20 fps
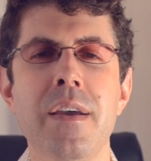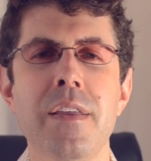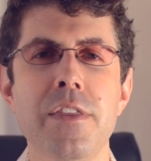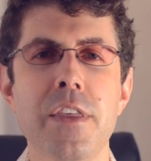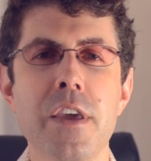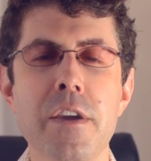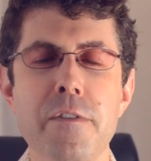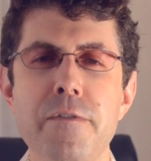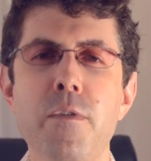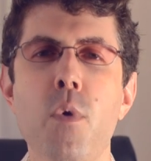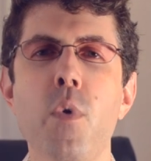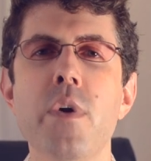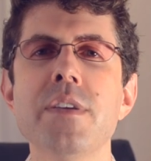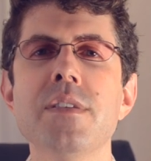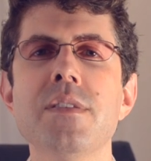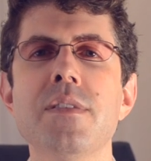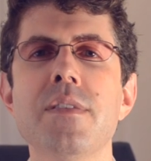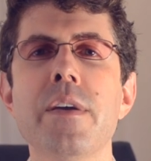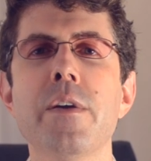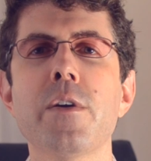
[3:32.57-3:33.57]
They
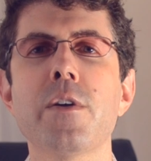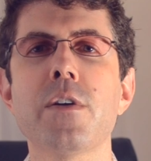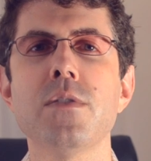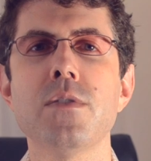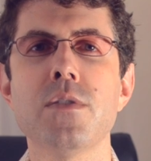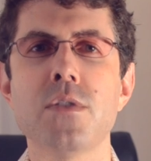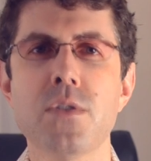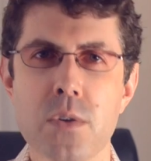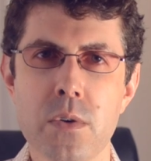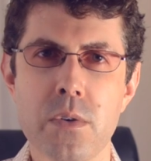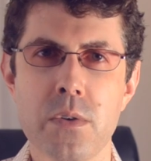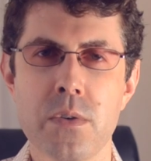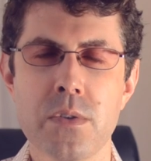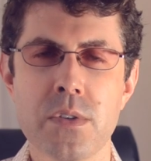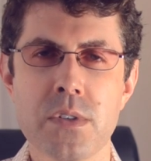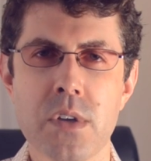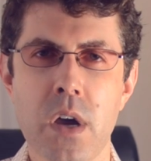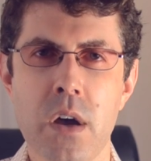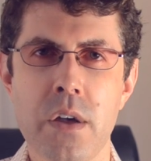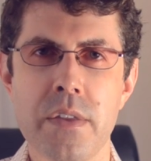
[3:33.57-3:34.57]
voiced their
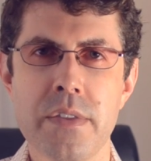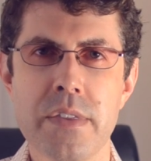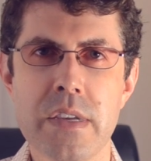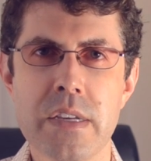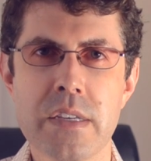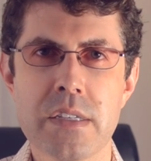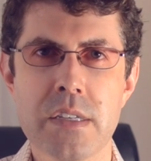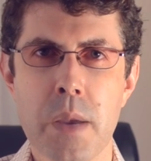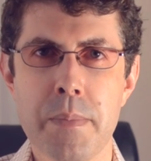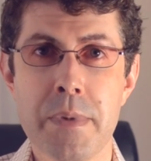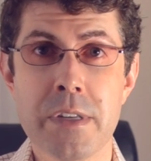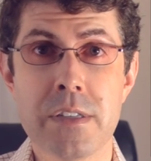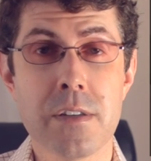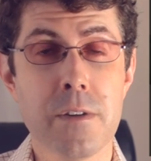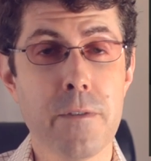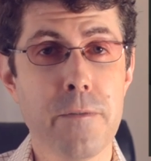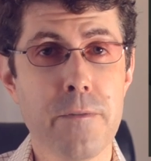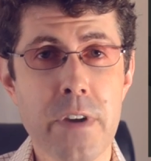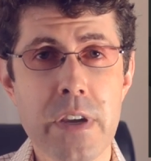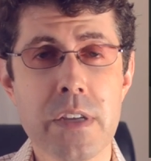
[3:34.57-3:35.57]
concerns on the
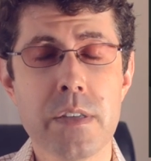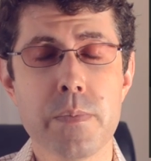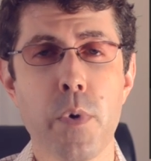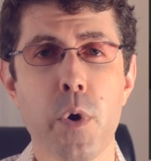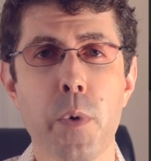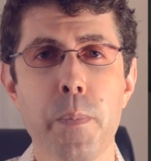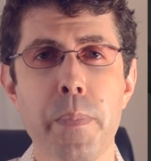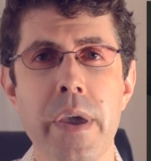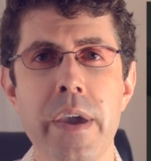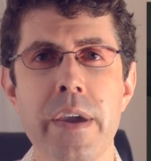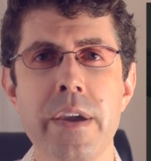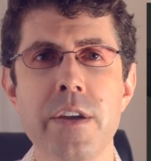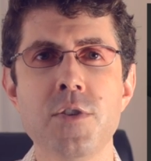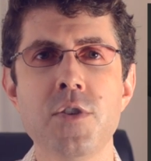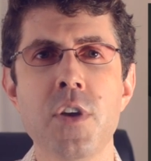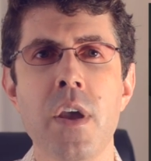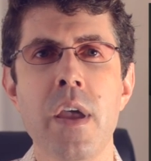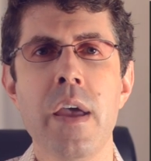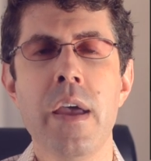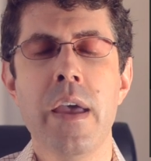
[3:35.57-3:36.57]
summit's Facebook
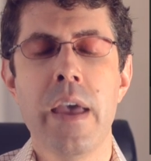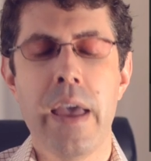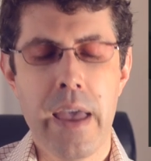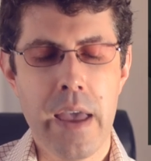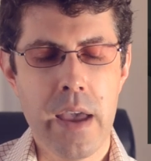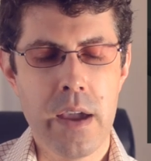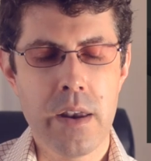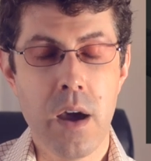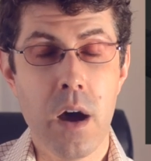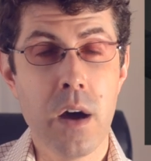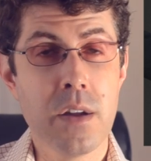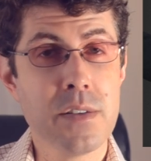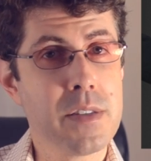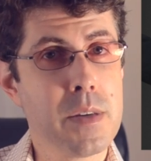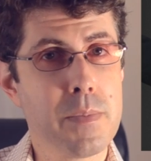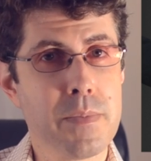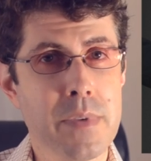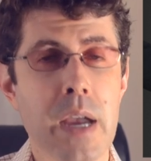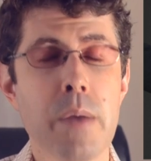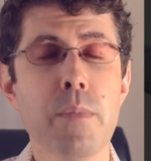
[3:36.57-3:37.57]
page, and on
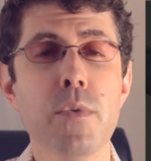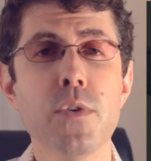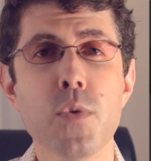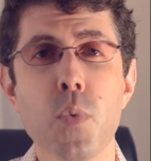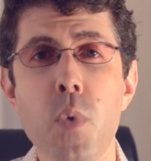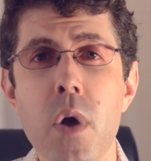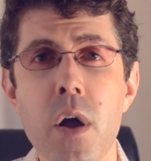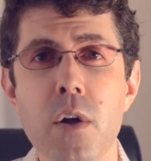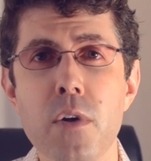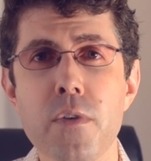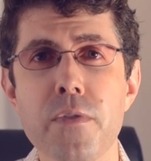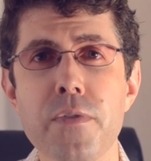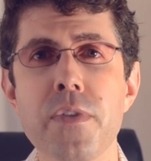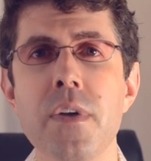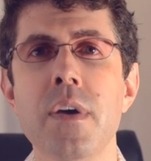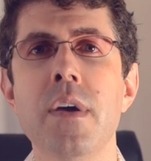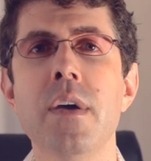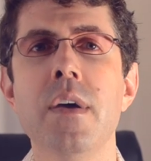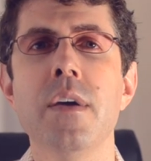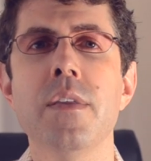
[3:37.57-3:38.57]
September 12th,
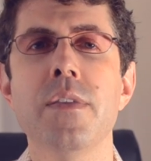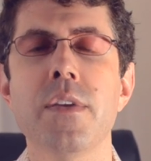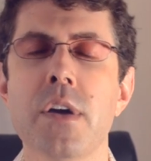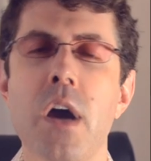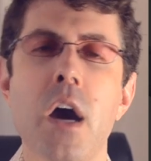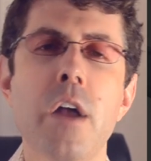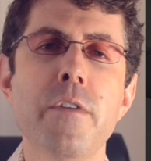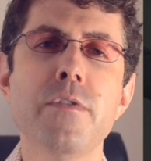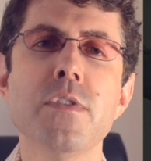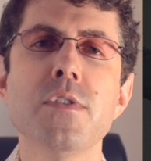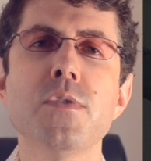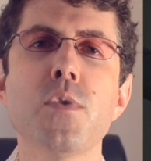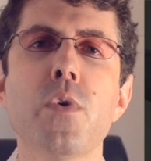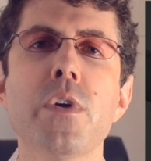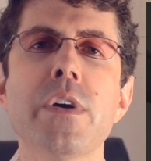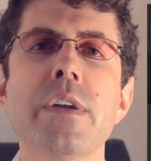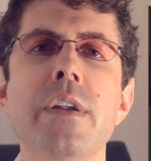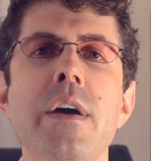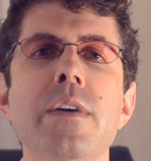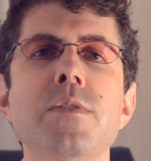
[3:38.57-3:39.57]
the conference
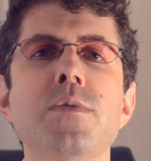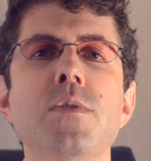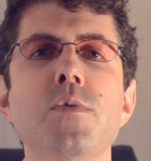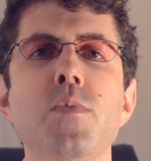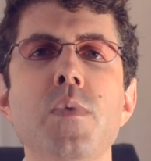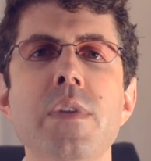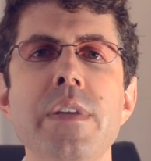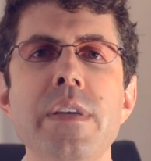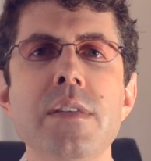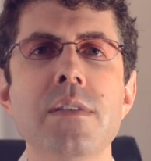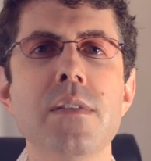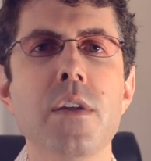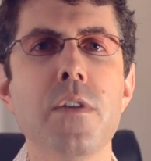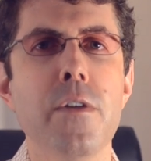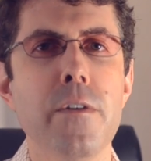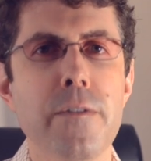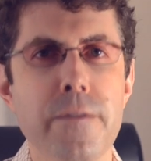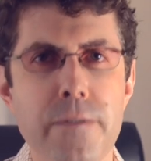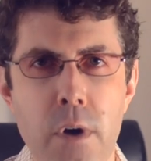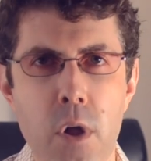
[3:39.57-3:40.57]
organizers released
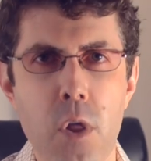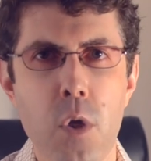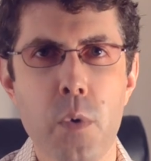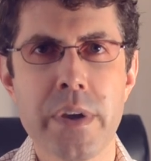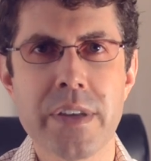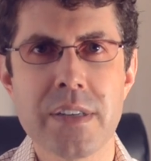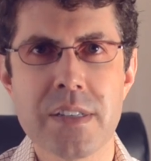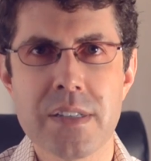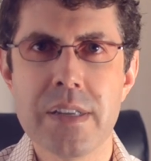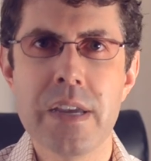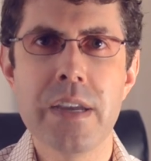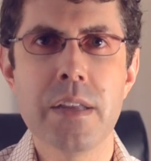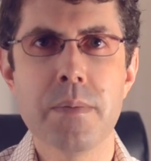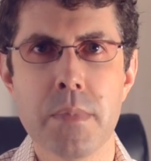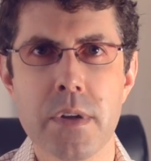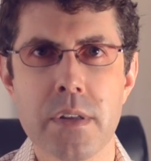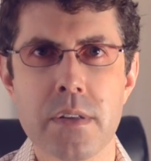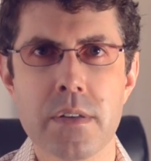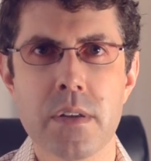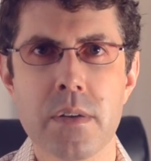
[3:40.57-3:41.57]
the following
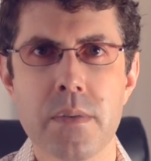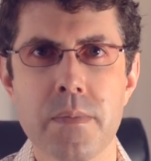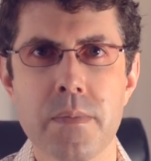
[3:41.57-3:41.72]
statement.